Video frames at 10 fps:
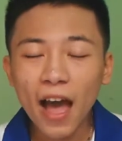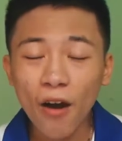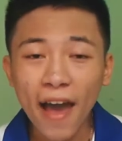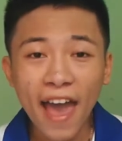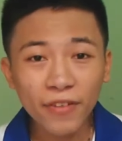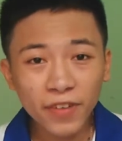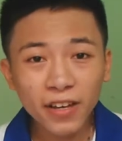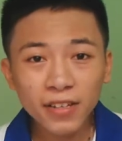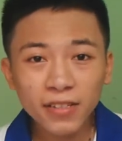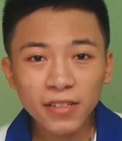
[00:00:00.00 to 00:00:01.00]

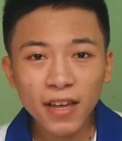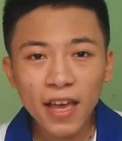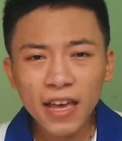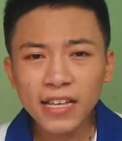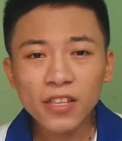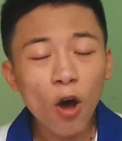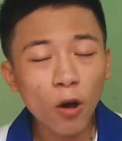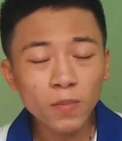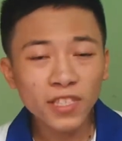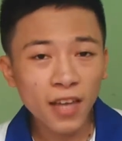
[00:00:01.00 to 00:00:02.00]
However, his
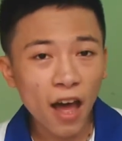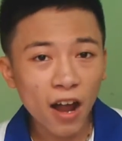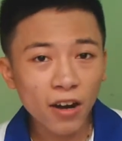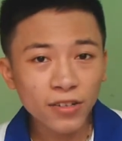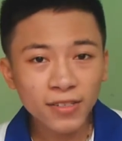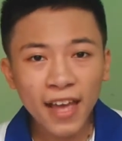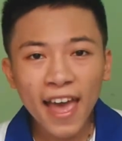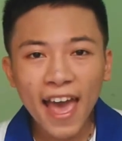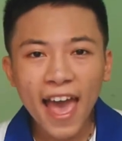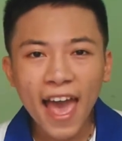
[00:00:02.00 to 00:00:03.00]
hometown
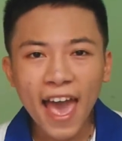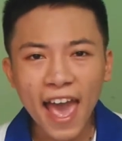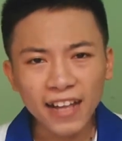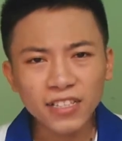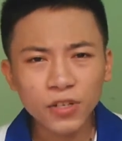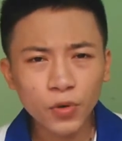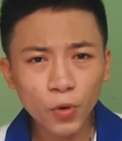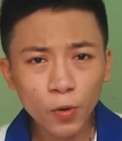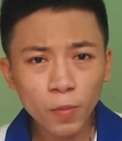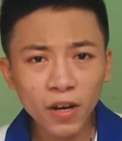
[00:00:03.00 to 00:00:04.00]
had the
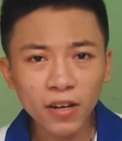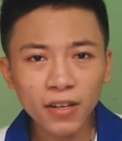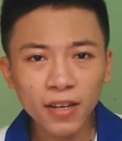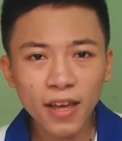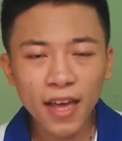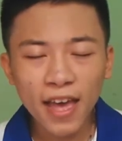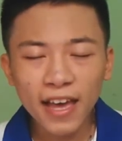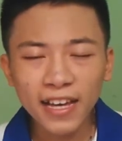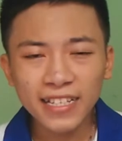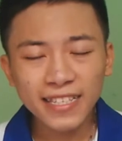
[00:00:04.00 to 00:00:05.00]
rumor.
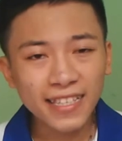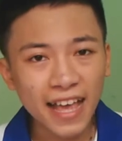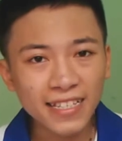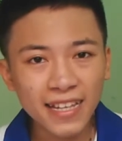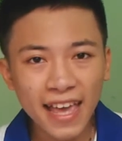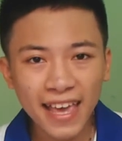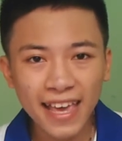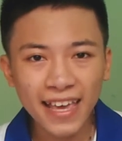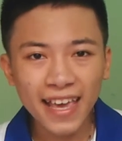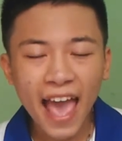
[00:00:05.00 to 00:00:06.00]
It said
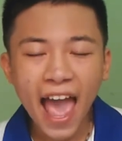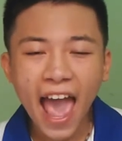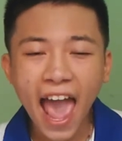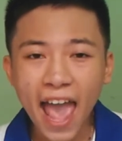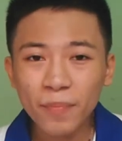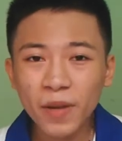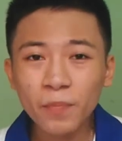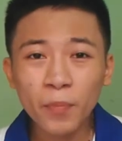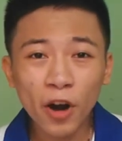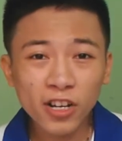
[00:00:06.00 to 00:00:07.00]
he had been
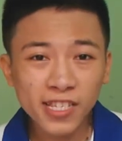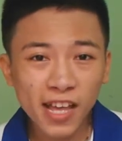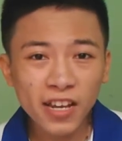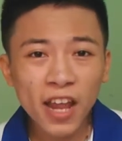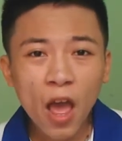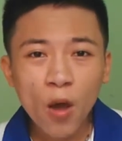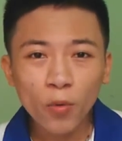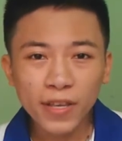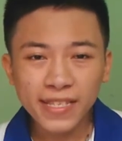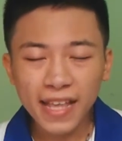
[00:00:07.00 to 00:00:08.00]
person
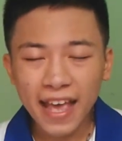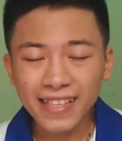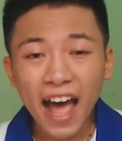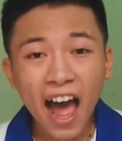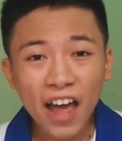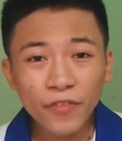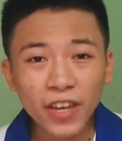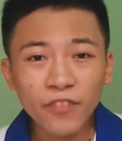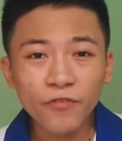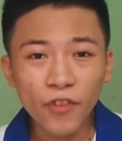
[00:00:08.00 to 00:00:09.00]
with an HIV
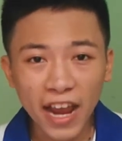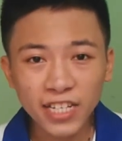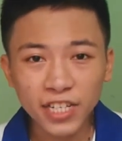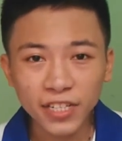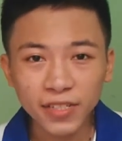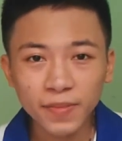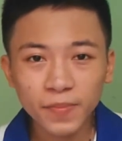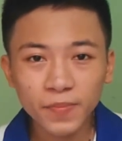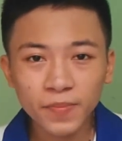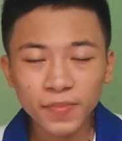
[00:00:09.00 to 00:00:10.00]
infection.
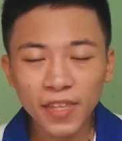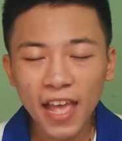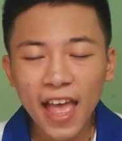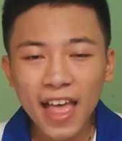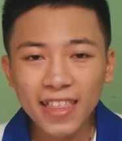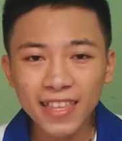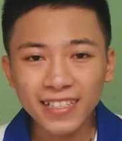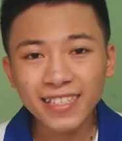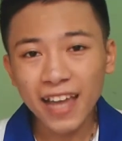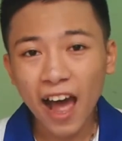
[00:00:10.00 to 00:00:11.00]

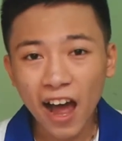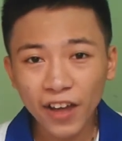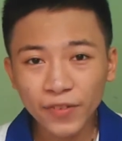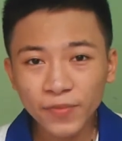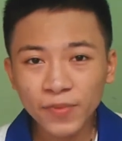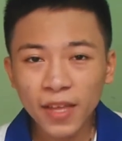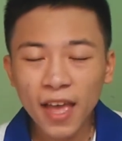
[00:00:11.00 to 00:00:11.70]
That time